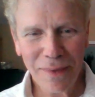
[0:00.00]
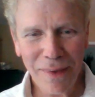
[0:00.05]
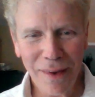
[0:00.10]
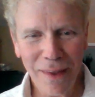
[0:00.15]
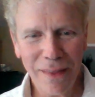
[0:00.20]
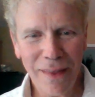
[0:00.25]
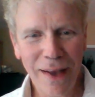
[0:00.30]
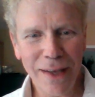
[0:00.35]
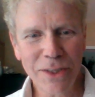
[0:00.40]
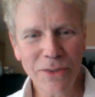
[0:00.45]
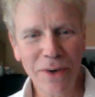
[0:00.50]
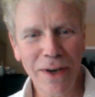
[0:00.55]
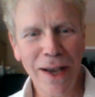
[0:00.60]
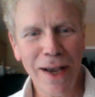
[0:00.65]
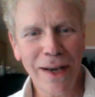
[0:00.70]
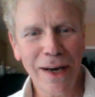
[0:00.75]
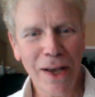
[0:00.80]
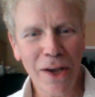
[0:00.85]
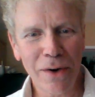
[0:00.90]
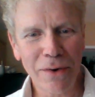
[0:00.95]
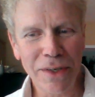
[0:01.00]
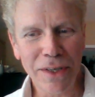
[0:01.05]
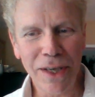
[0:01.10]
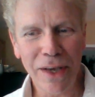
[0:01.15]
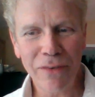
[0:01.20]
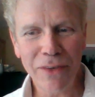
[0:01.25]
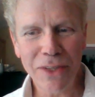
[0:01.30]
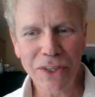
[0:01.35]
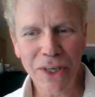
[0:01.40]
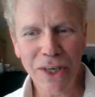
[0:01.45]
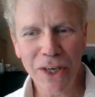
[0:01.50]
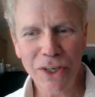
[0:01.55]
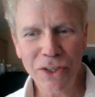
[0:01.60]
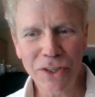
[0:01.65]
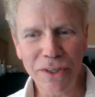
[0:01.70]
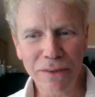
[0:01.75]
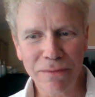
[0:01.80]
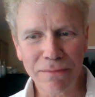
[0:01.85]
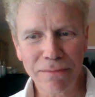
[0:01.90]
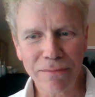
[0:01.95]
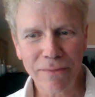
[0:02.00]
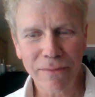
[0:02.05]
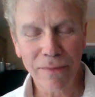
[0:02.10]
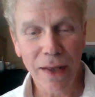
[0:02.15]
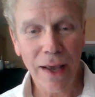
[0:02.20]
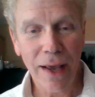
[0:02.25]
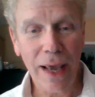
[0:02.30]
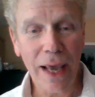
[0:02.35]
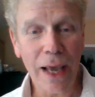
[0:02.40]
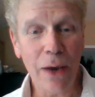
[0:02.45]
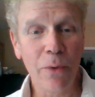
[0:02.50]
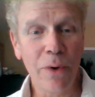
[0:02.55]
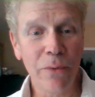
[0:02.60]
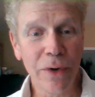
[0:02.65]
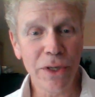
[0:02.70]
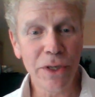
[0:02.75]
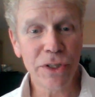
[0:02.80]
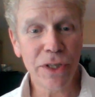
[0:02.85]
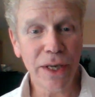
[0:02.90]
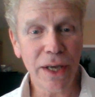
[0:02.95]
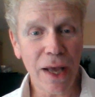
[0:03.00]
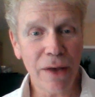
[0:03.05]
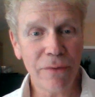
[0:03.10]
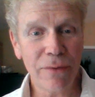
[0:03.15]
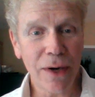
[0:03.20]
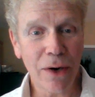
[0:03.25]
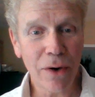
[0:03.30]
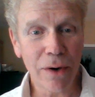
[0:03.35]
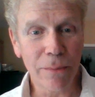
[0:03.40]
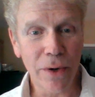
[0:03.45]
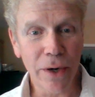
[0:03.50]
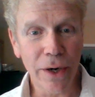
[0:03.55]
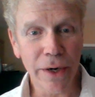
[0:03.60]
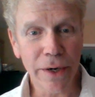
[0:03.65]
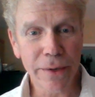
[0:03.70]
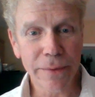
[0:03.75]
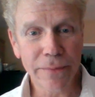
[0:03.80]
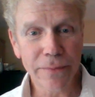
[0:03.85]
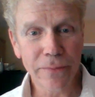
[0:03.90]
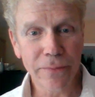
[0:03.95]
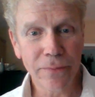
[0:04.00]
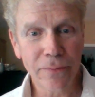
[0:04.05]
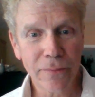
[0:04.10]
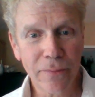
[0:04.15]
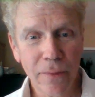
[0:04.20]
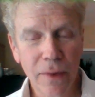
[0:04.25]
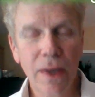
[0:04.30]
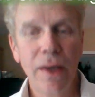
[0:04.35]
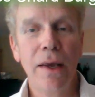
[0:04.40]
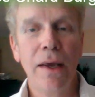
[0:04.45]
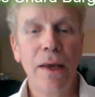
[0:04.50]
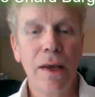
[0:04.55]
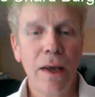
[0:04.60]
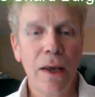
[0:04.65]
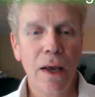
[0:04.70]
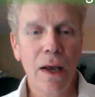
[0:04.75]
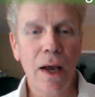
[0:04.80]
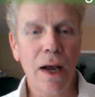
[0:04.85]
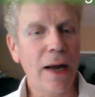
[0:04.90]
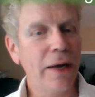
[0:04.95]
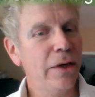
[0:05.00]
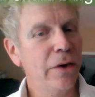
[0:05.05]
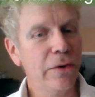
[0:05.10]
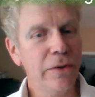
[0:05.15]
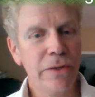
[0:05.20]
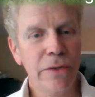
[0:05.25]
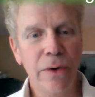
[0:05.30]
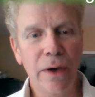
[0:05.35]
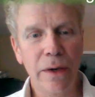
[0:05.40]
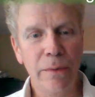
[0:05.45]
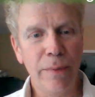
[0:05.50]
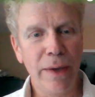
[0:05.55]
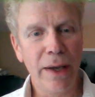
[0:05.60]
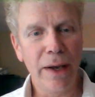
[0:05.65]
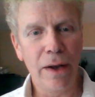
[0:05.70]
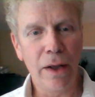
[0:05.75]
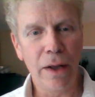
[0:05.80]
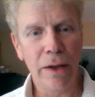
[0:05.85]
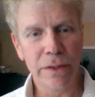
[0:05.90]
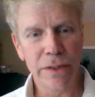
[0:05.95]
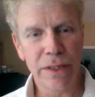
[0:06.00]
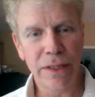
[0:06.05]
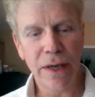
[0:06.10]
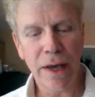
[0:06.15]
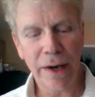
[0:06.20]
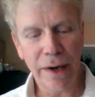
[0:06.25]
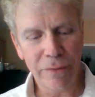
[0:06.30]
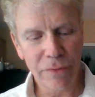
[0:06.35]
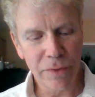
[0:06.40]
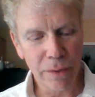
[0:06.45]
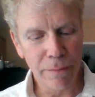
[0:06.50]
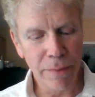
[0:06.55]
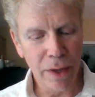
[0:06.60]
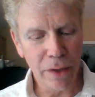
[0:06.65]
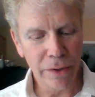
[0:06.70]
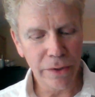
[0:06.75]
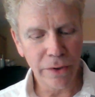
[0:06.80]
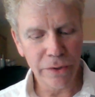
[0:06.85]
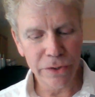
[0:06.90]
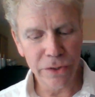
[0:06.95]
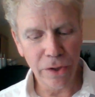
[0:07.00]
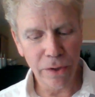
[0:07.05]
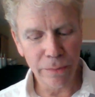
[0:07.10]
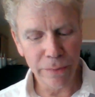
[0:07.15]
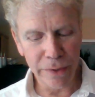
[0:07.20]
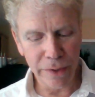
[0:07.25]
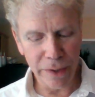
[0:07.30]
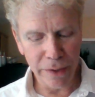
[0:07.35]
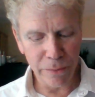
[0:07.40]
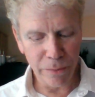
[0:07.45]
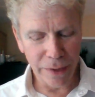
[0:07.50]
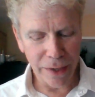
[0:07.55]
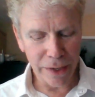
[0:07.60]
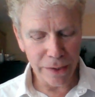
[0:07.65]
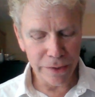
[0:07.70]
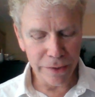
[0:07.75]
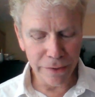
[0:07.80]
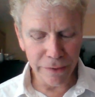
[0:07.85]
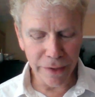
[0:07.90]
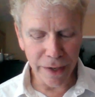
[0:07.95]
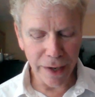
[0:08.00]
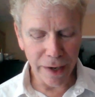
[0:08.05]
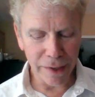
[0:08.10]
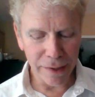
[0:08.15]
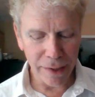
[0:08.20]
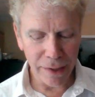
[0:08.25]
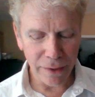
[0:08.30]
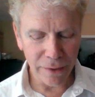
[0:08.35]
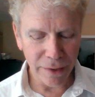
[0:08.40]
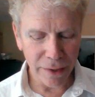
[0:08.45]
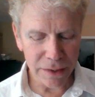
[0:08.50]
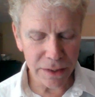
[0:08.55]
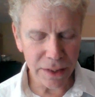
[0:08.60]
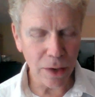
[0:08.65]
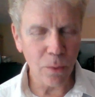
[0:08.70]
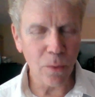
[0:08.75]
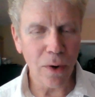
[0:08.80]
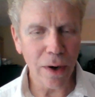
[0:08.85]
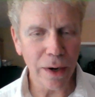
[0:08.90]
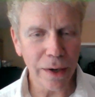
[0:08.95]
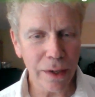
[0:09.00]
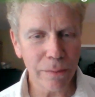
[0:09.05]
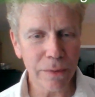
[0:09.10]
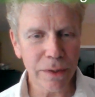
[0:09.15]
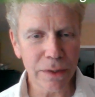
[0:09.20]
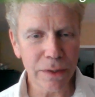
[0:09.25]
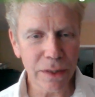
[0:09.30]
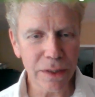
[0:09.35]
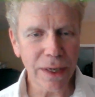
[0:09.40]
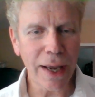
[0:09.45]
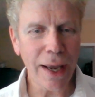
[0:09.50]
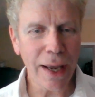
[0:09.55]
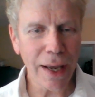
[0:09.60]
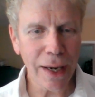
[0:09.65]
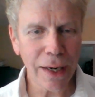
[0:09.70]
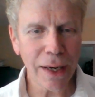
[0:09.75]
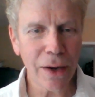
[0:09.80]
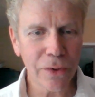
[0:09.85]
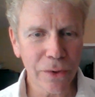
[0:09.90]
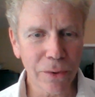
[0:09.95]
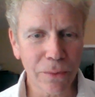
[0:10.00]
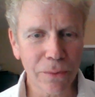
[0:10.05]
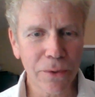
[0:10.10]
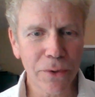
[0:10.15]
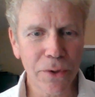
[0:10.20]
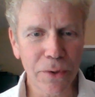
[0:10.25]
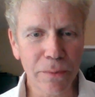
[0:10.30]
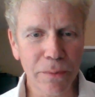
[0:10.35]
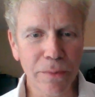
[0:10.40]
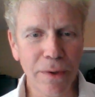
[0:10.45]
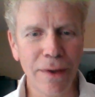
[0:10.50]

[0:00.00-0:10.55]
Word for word: Thanks for hanging out in David's kitchen. Hey, we reached the half hour mark. I don't do unban alls, not after Milko told me that when I do that, he thinks I want him to, to hang out in the room.